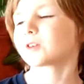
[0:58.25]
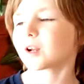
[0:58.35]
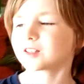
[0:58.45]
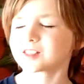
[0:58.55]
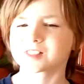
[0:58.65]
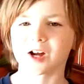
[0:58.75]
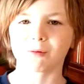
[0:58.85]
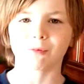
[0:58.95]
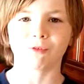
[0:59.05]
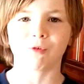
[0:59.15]
tried this
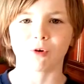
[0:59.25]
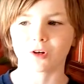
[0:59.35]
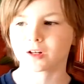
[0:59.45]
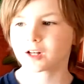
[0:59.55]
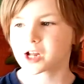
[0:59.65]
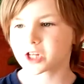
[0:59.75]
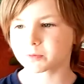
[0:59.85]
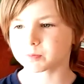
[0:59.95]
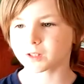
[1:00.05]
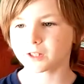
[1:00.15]
out before.
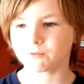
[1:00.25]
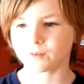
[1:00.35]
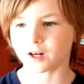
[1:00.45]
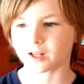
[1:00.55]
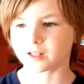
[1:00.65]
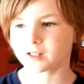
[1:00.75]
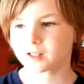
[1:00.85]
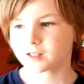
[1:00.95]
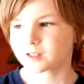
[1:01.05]
It's pretty fun.